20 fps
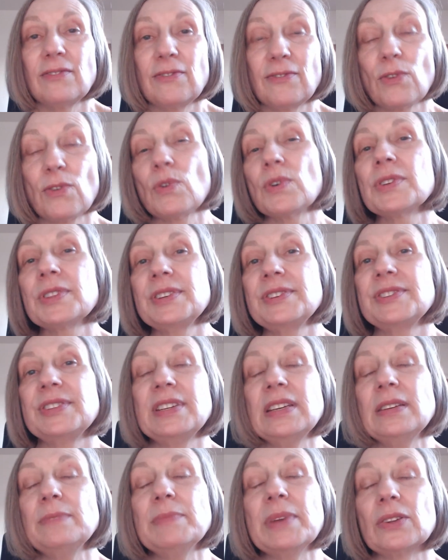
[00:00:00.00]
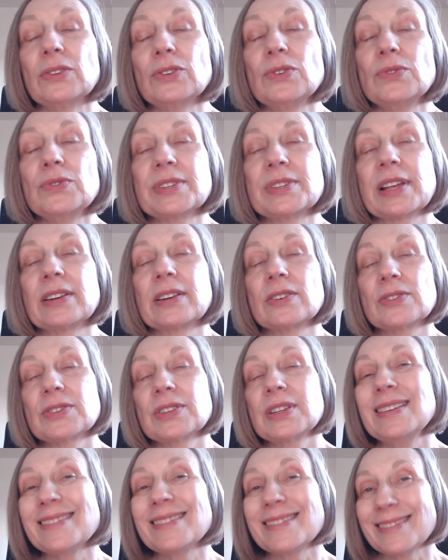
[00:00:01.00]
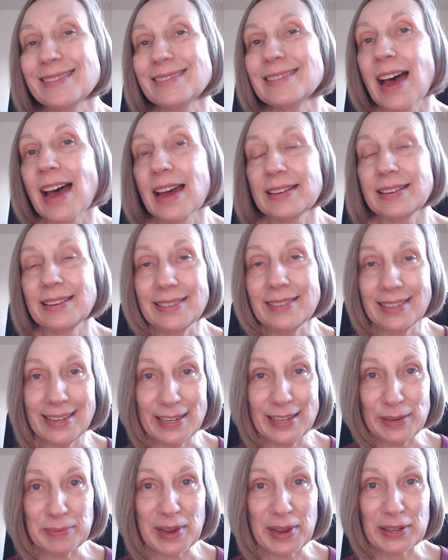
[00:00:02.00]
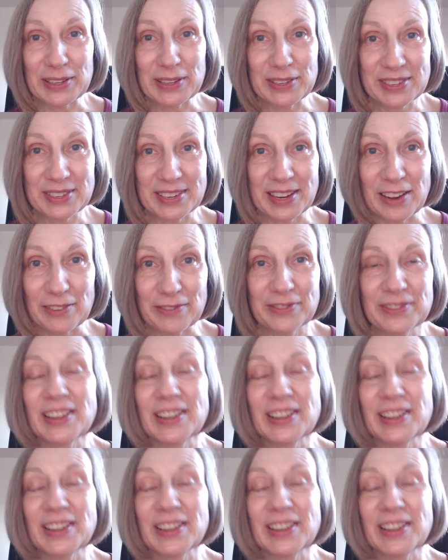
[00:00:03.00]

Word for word: for these email newsletters is not in the email itself.